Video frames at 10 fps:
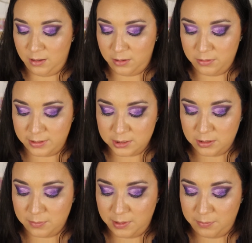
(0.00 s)
Oh, that's
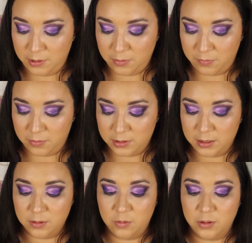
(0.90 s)
gonna be beautiful in the
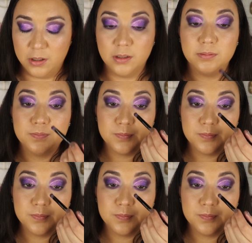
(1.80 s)
inner corner.